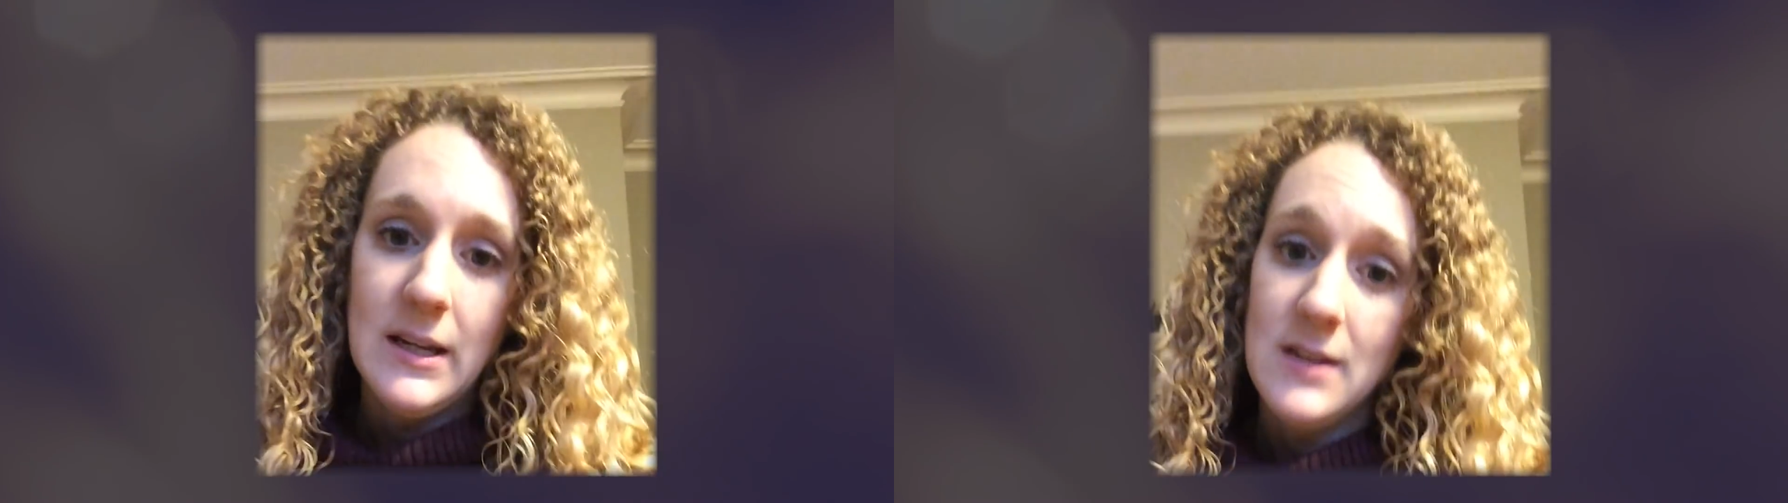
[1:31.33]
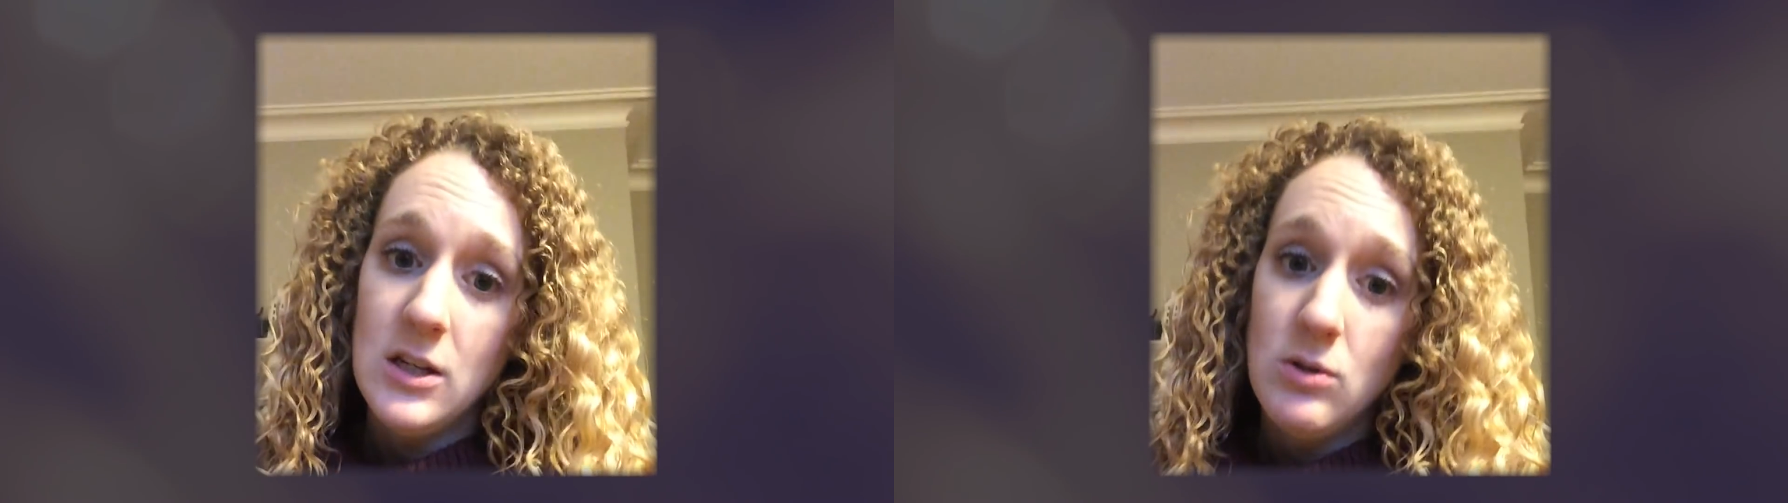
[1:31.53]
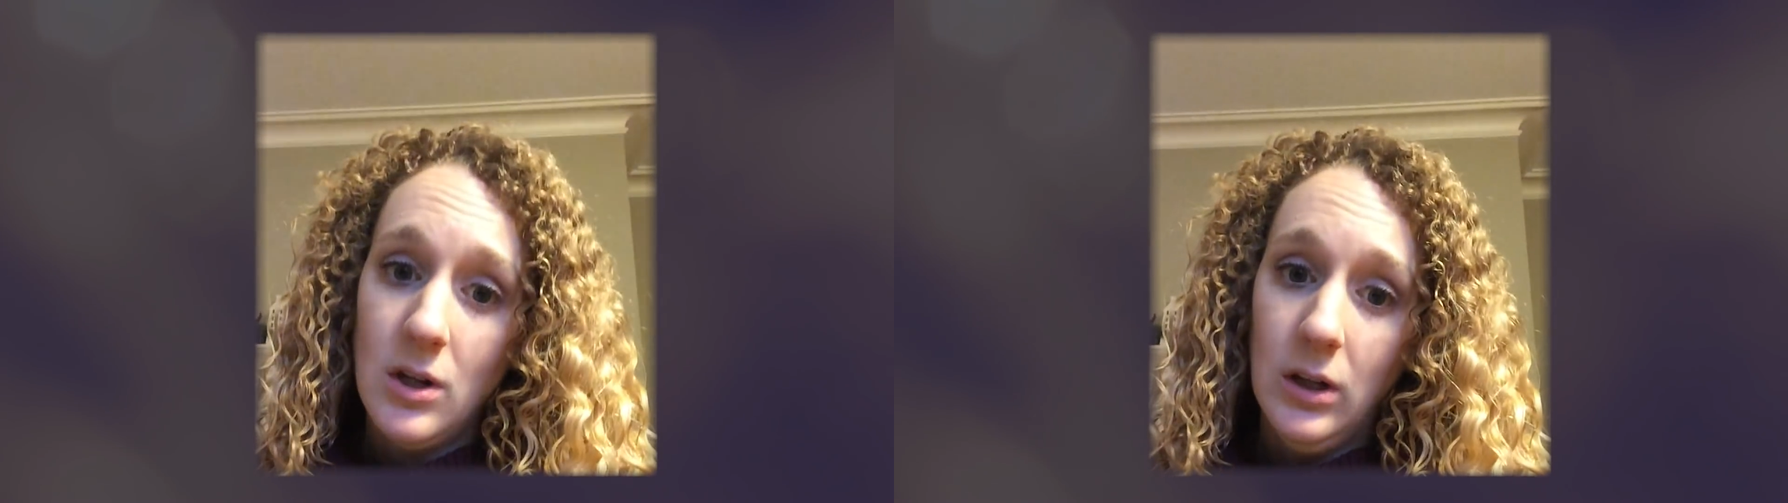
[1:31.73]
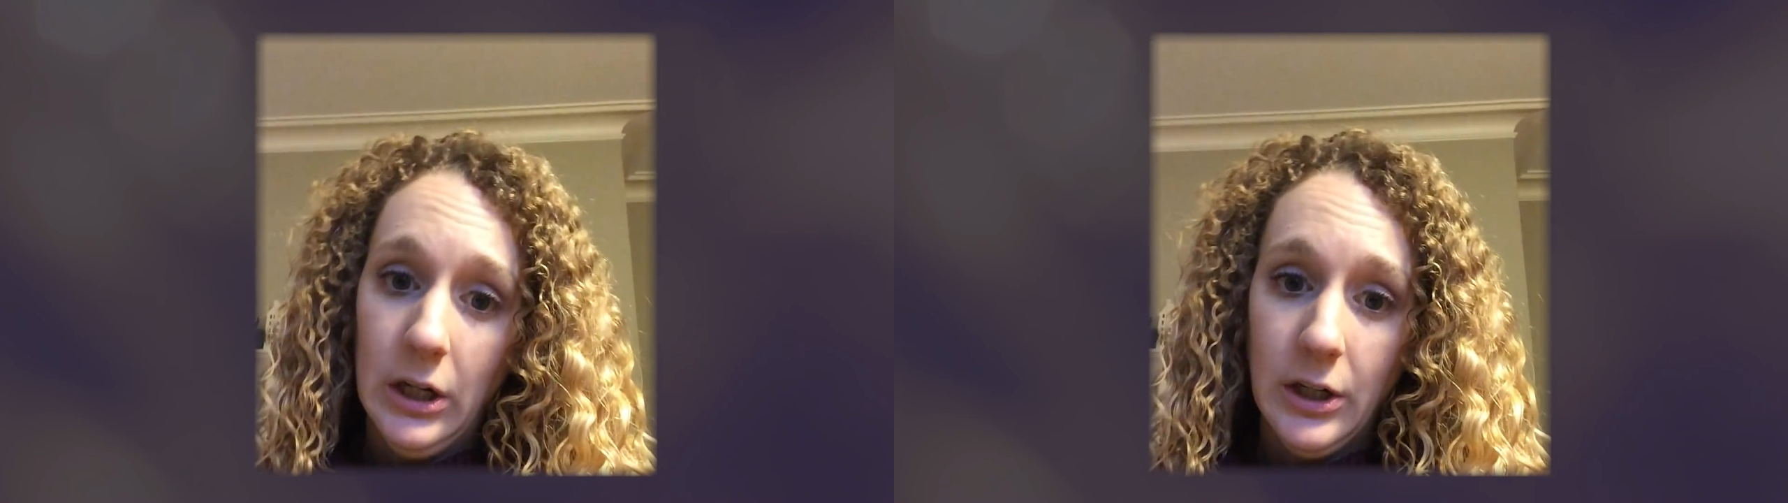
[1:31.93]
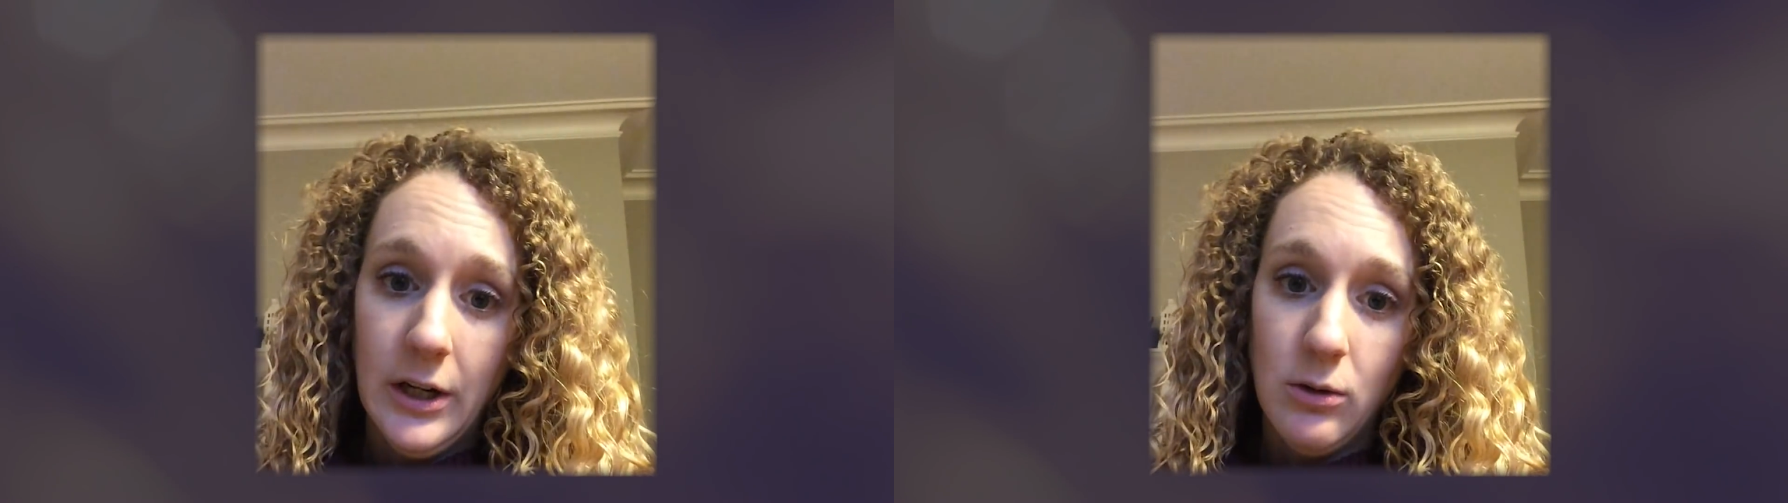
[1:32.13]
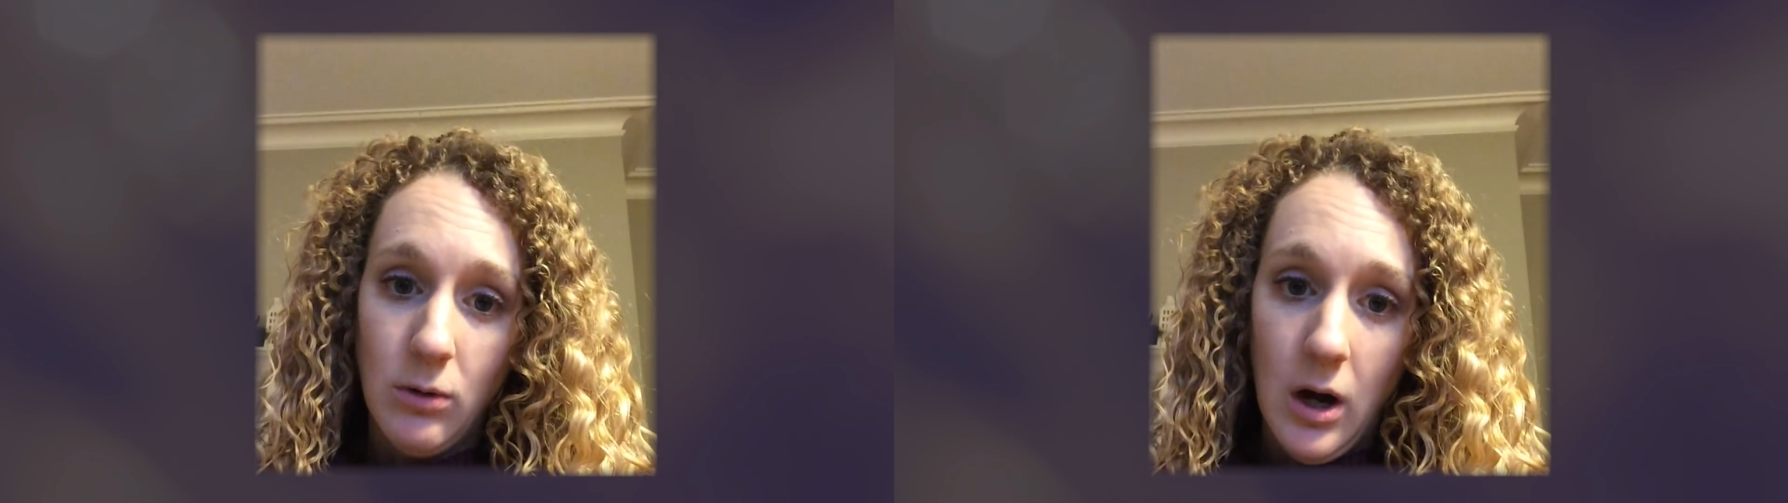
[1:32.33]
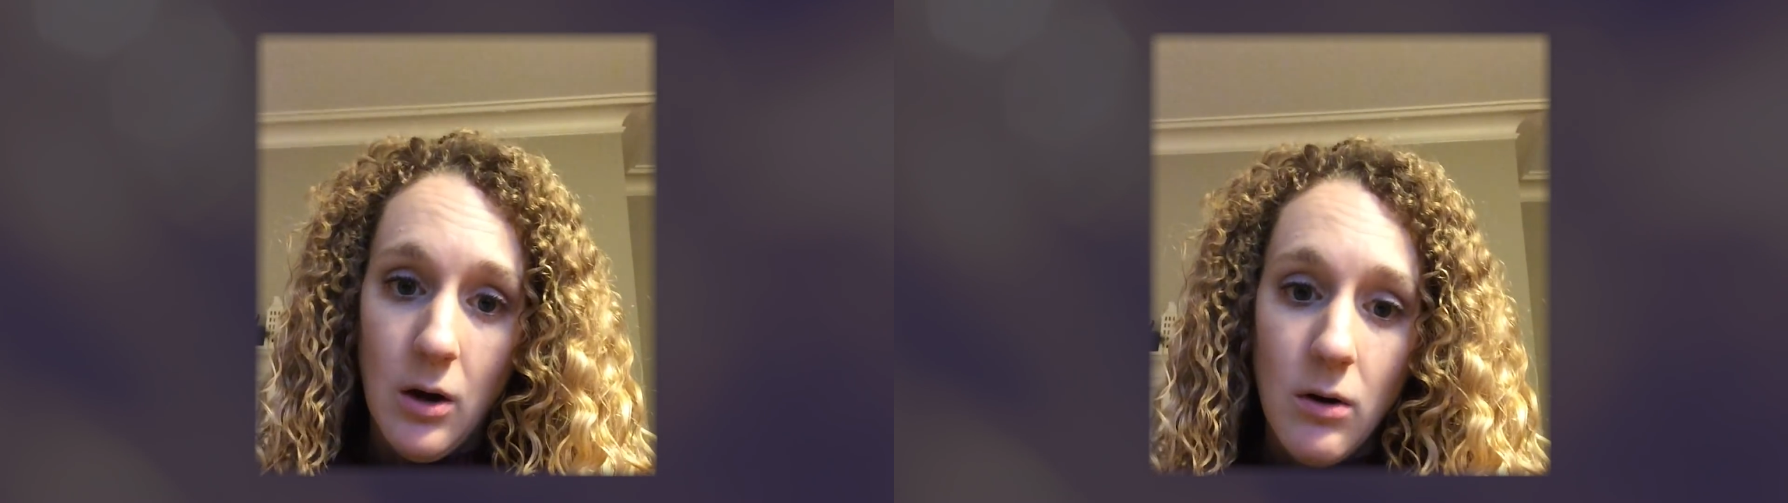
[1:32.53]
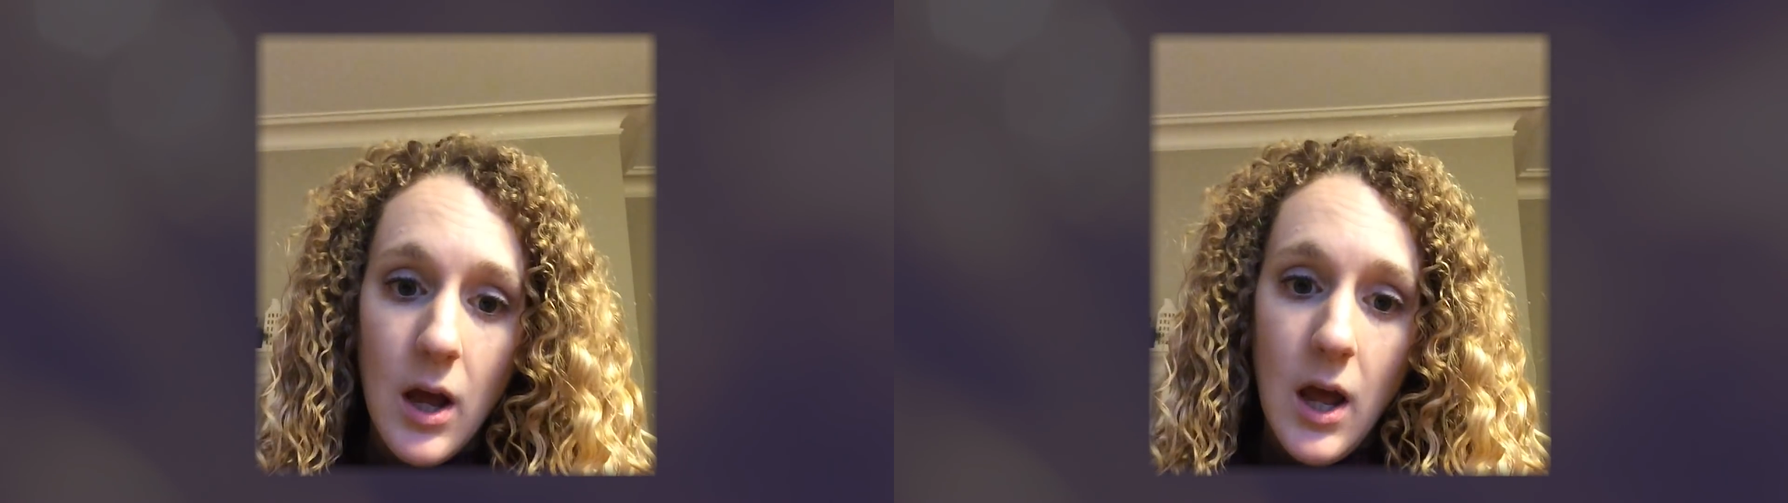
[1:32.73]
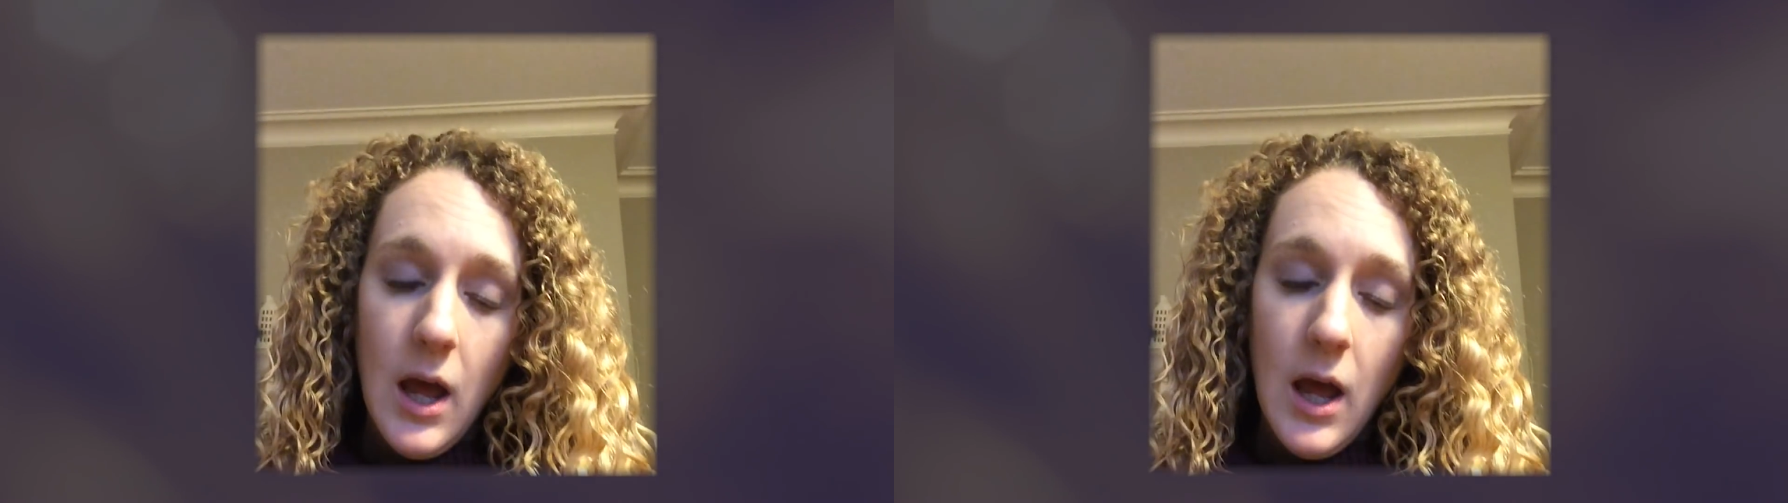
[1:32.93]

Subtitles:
continue to learn and grow